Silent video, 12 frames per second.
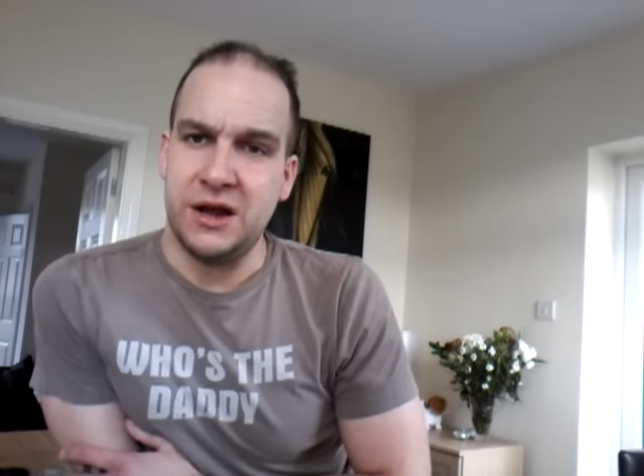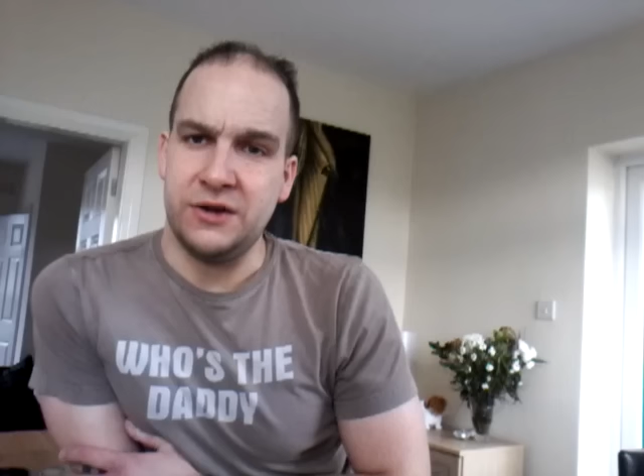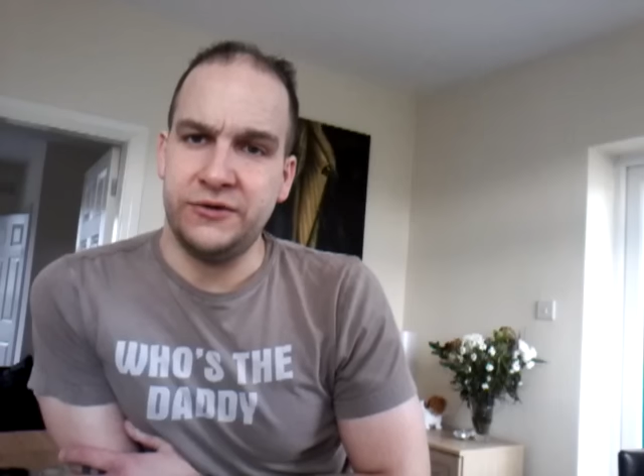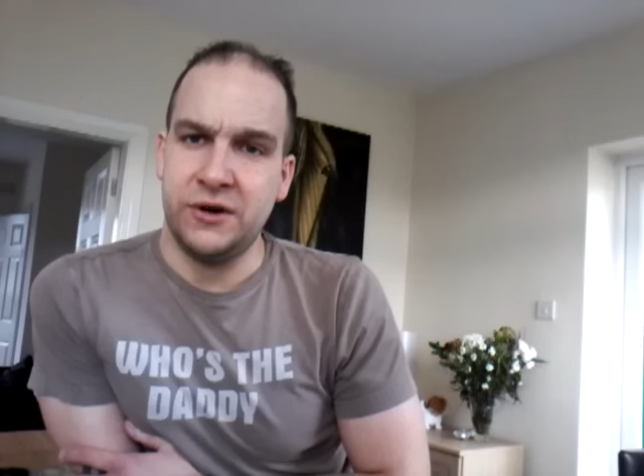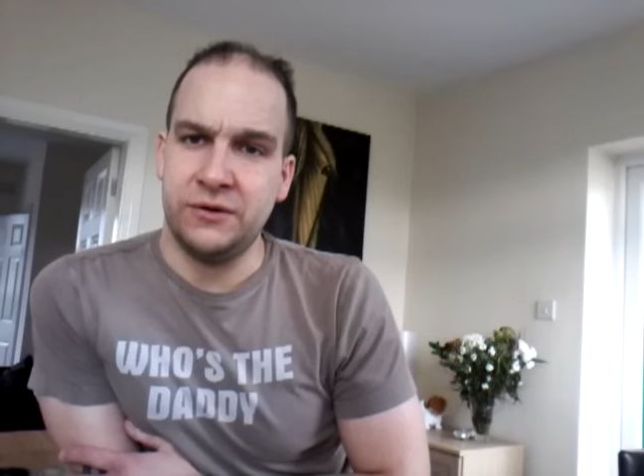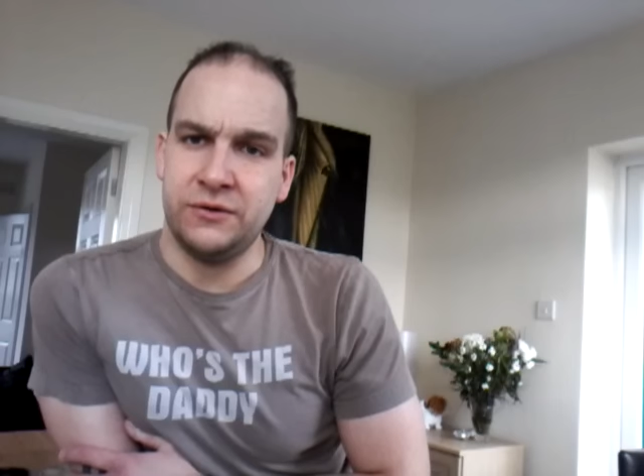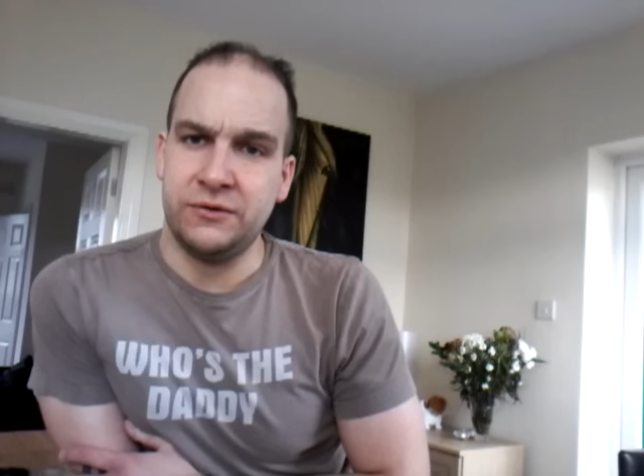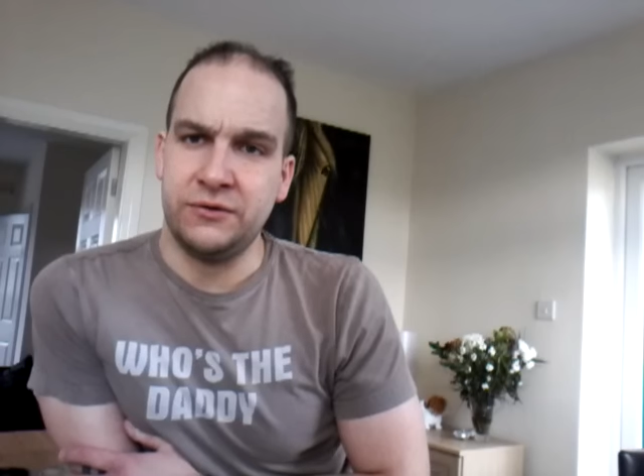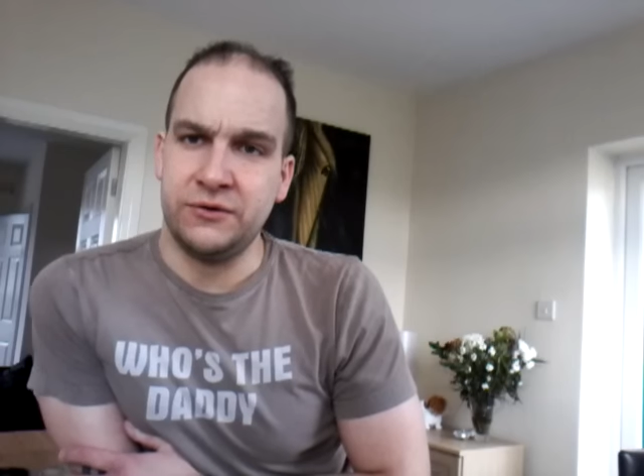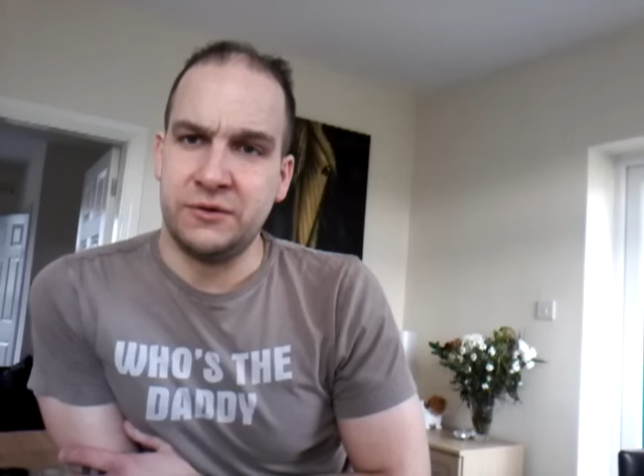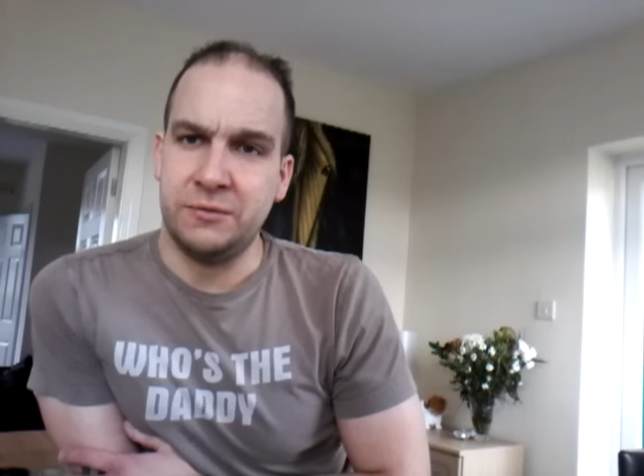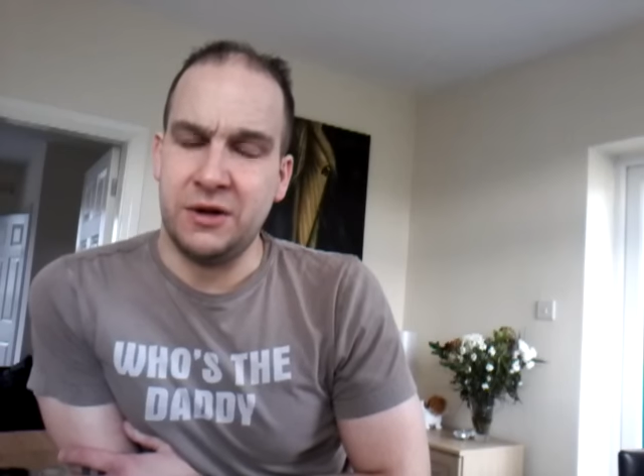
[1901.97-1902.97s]
John
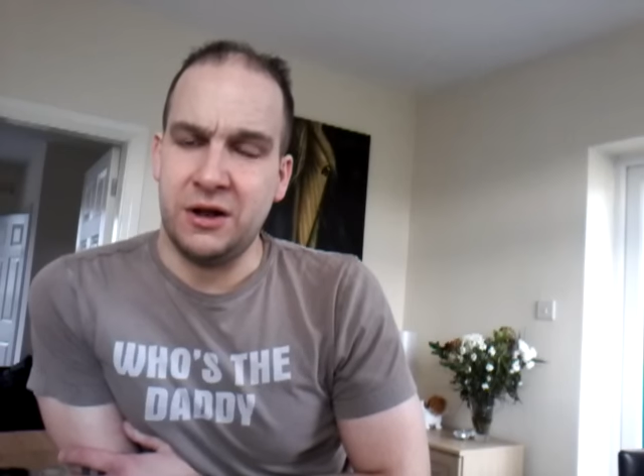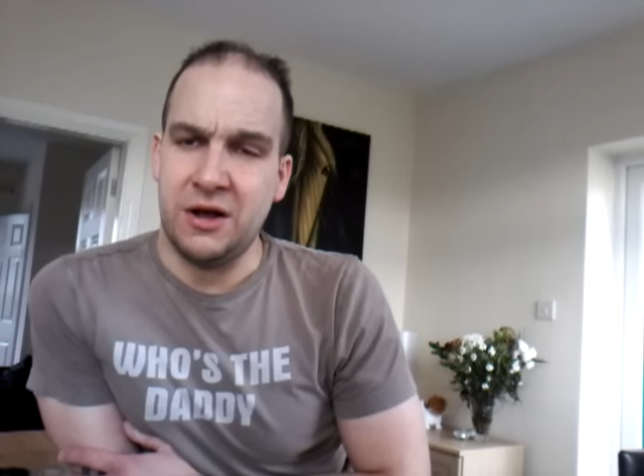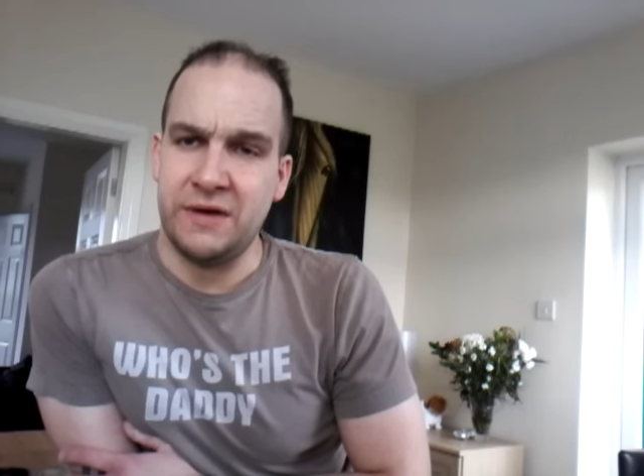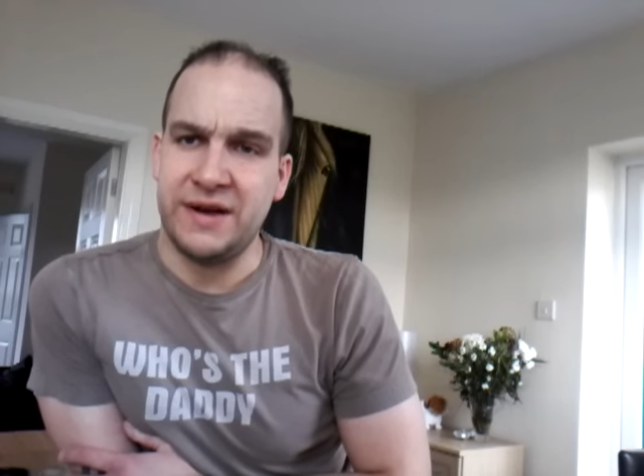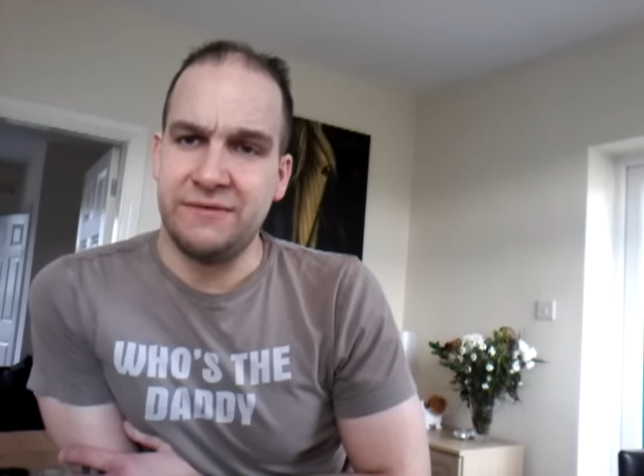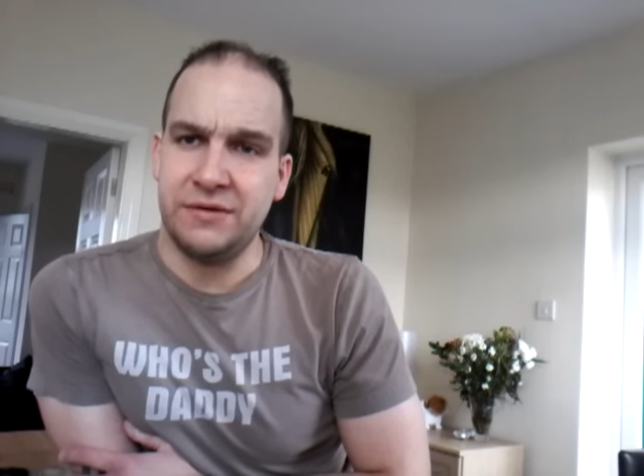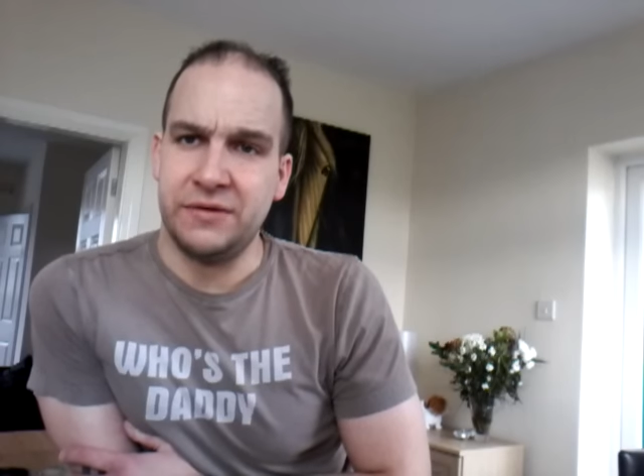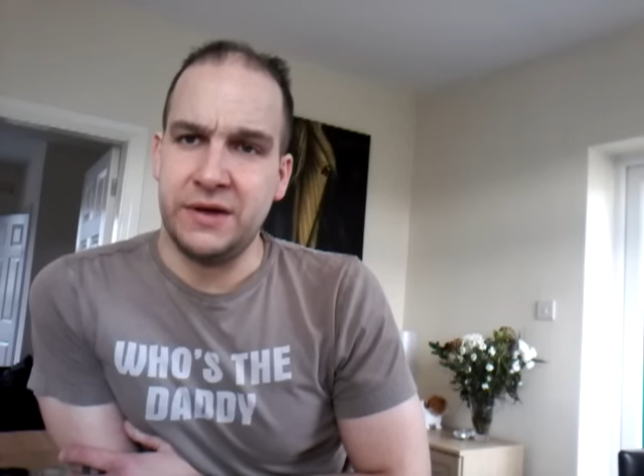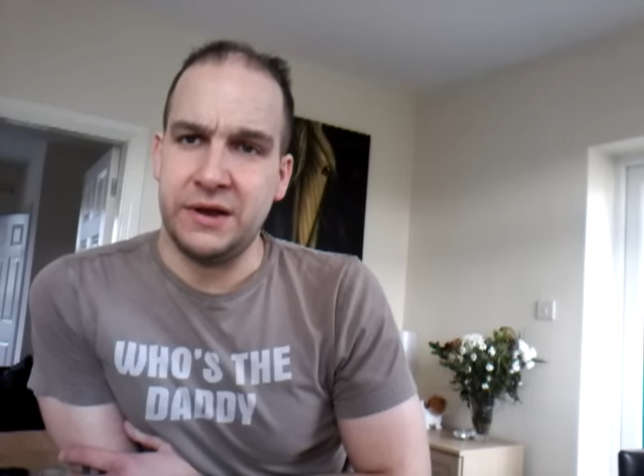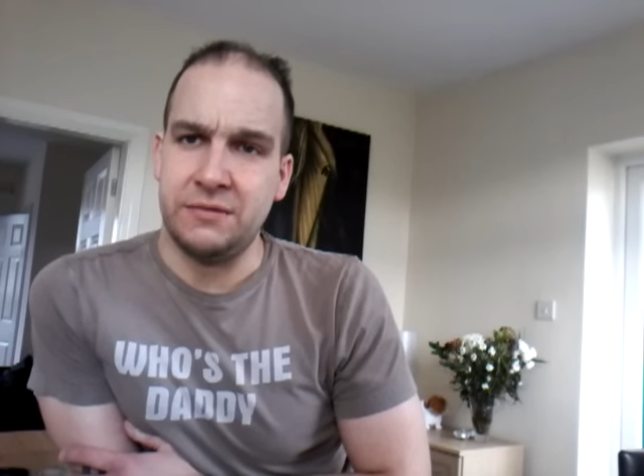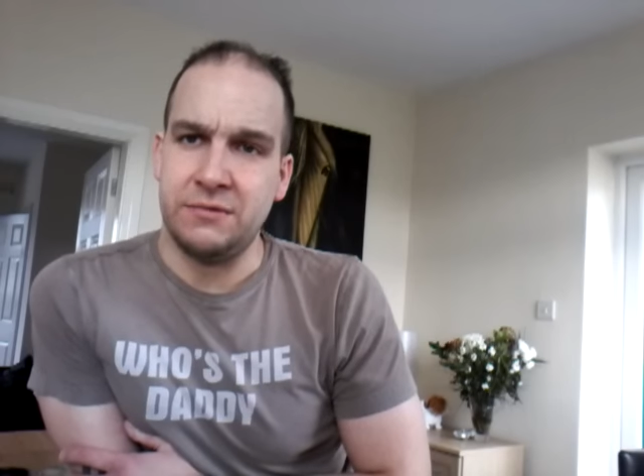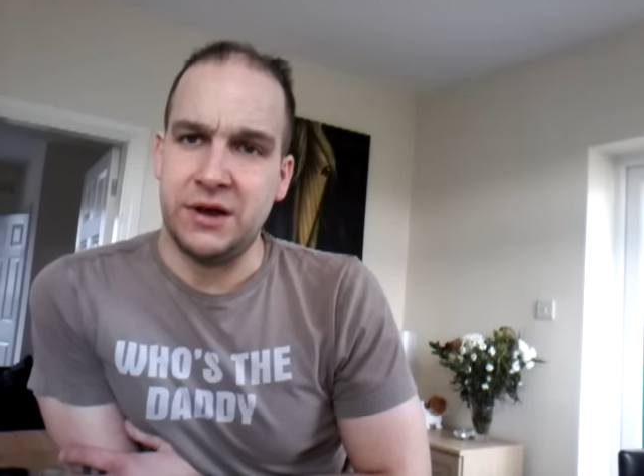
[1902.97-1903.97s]
does a lot of
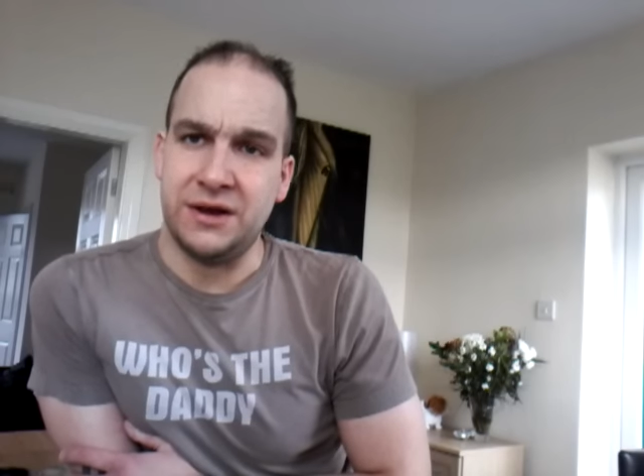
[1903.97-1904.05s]
everything,